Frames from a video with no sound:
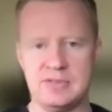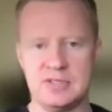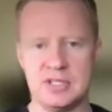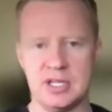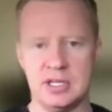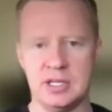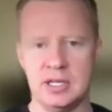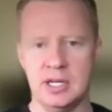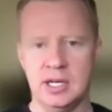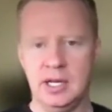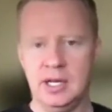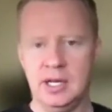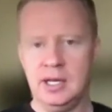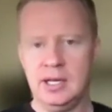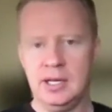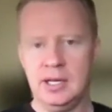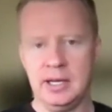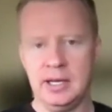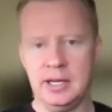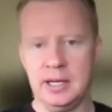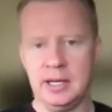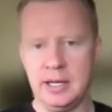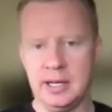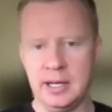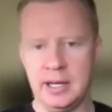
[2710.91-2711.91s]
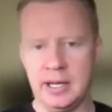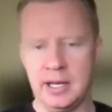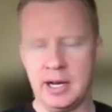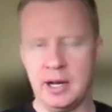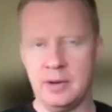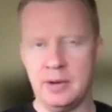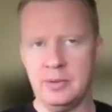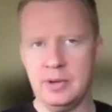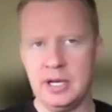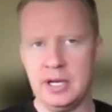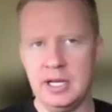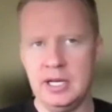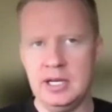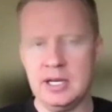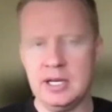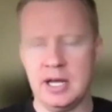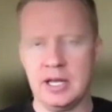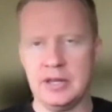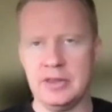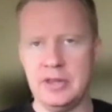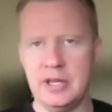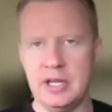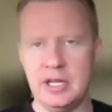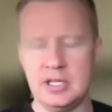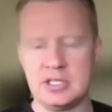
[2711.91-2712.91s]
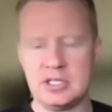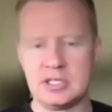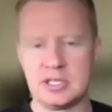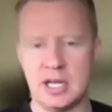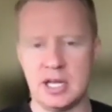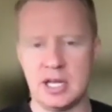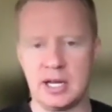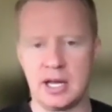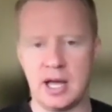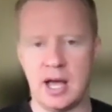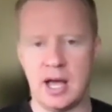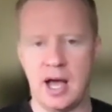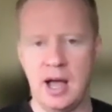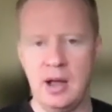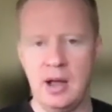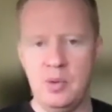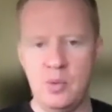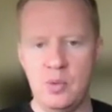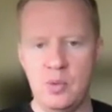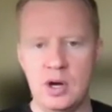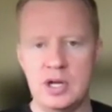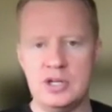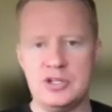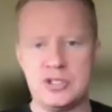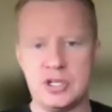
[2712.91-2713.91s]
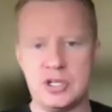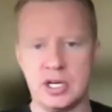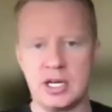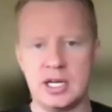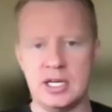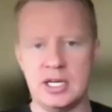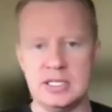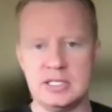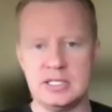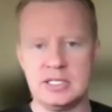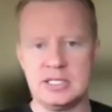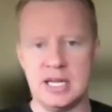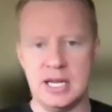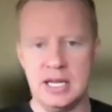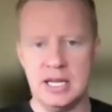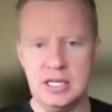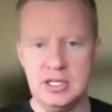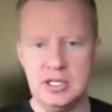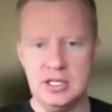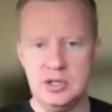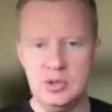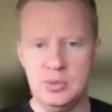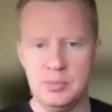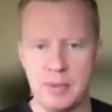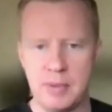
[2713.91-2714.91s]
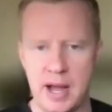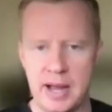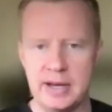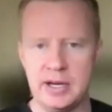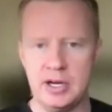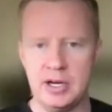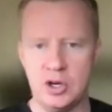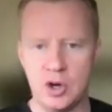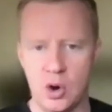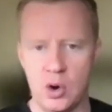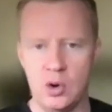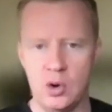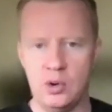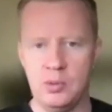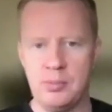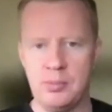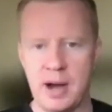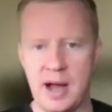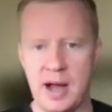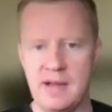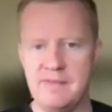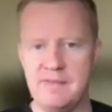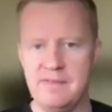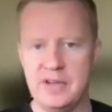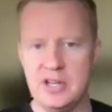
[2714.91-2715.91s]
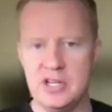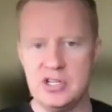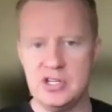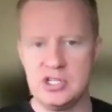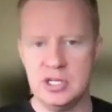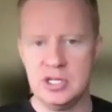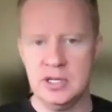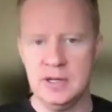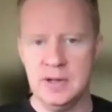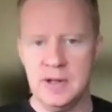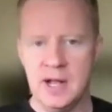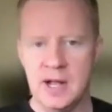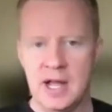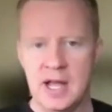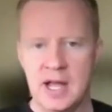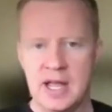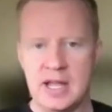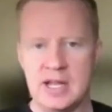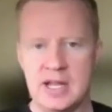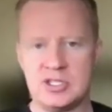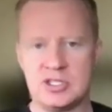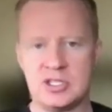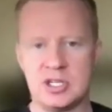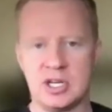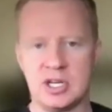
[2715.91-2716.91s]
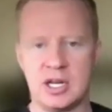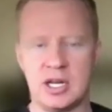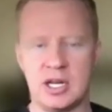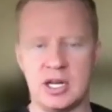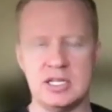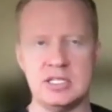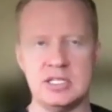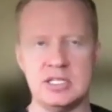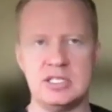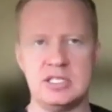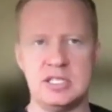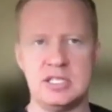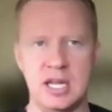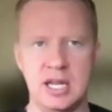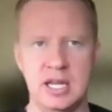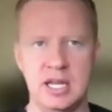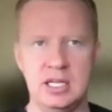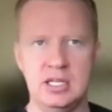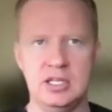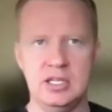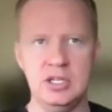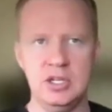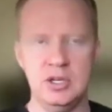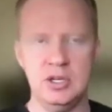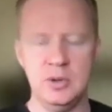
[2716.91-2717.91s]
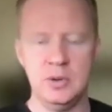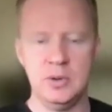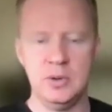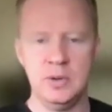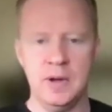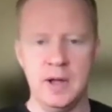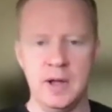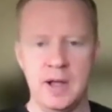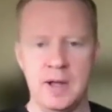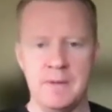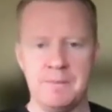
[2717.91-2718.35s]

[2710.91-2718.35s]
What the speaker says: And I would end on this, like, I want to continue, my goal, my vision is to continue